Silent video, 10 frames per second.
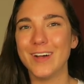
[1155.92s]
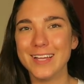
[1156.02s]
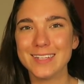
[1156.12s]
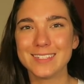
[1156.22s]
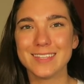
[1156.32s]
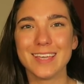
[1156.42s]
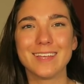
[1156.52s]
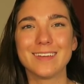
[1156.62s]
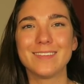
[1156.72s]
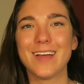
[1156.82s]
what?
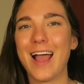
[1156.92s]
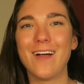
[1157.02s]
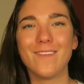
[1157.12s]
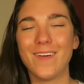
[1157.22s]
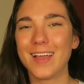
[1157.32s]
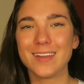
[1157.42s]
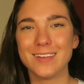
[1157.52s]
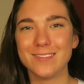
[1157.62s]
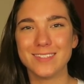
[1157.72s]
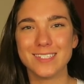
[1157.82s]
Like, how, why
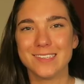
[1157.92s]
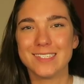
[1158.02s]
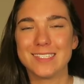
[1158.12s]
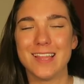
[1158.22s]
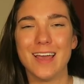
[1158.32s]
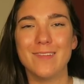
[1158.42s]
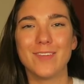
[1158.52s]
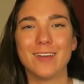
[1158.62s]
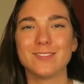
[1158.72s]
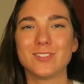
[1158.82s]
couldn't you do this then?
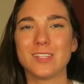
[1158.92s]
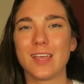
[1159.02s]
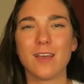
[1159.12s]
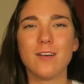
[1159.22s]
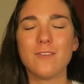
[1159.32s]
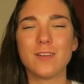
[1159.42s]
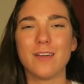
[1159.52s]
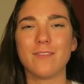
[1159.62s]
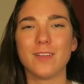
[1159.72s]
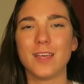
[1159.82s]
But I was just like, oh,
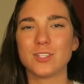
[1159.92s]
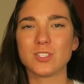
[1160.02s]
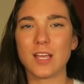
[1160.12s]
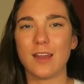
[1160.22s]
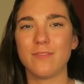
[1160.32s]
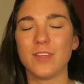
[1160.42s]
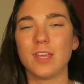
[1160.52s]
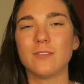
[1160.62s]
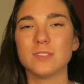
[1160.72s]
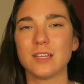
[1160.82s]
whatever. Like, just kind of
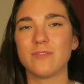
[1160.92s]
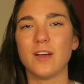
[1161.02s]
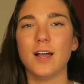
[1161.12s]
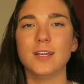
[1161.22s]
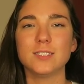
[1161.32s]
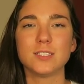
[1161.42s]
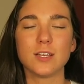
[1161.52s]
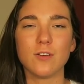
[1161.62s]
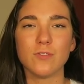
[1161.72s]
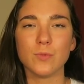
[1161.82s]
thinking it was like fine, just
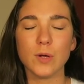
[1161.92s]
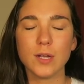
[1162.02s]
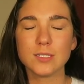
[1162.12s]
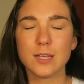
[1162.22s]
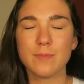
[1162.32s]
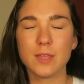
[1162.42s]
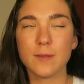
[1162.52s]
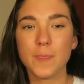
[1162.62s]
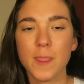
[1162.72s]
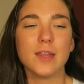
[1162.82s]
like overworked type
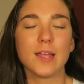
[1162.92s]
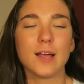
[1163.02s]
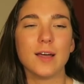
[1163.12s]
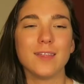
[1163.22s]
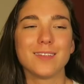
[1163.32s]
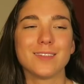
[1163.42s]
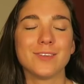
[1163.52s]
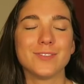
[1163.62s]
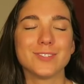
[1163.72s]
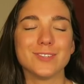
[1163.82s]
thing. And then I got like the
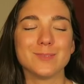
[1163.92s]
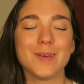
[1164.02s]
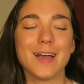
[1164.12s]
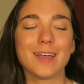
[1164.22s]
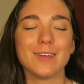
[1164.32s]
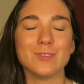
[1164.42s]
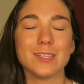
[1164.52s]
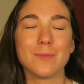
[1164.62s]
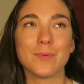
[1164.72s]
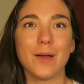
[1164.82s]
results back, and it was
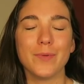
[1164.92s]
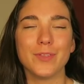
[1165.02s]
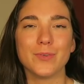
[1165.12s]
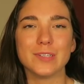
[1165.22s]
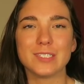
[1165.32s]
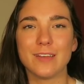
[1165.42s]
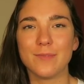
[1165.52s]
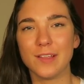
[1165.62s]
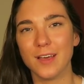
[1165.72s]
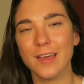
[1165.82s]
like probably the worst day of
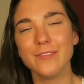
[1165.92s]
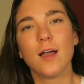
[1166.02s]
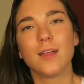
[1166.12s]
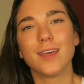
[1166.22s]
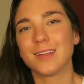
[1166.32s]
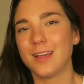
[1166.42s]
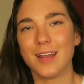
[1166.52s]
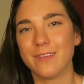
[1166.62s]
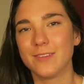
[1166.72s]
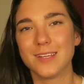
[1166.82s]
my life. Like,
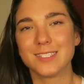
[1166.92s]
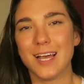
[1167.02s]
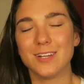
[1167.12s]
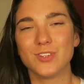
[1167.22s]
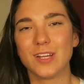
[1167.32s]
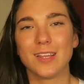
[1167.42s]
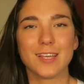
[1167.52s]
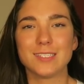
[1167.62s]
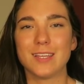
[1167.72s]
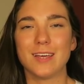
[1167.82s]
not even exaggerating, like,
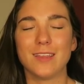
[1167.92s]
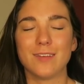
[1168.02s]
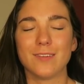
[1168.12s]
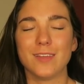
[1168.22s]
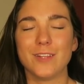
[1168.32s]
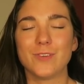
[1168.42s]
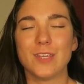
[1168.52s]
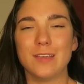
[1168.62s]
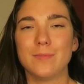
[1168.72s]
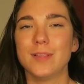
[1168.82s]
I said that like really low
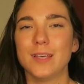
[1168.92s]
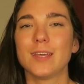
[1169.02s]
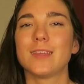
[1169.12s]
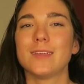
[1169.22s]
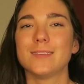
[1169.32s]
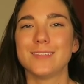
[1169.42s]
key, but like,